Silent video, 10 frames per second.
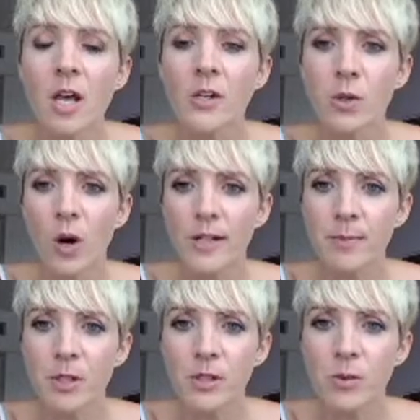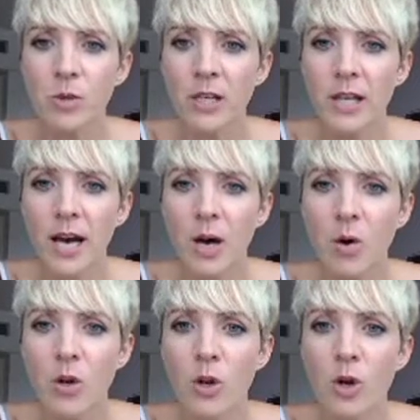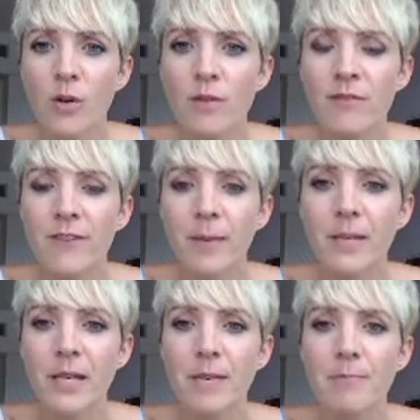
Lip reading: So hospitals would allow non-family